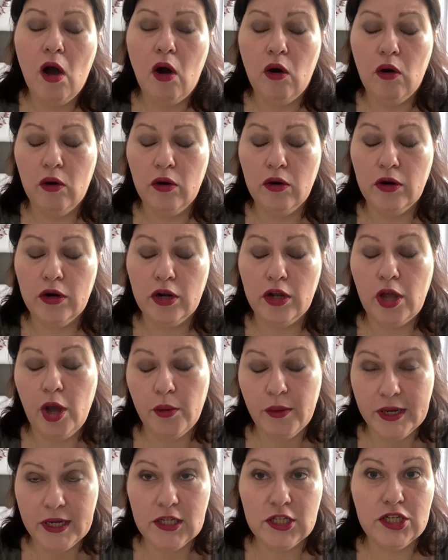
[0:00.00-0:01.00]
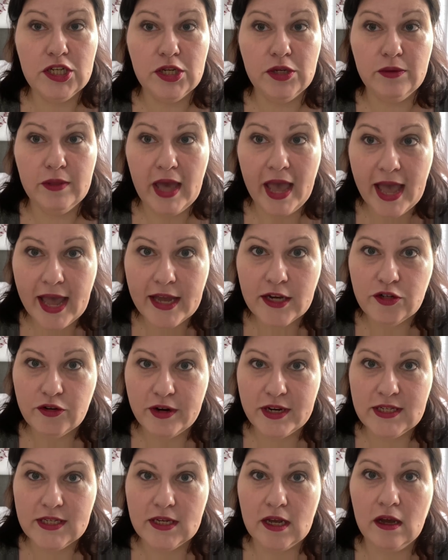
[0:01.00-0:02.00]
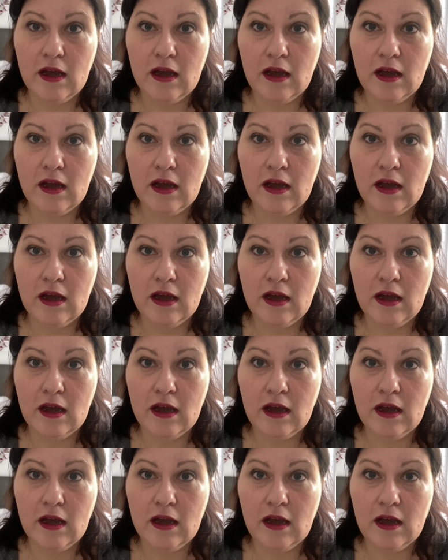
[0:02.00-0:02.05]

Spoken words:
on going to the hairdresser.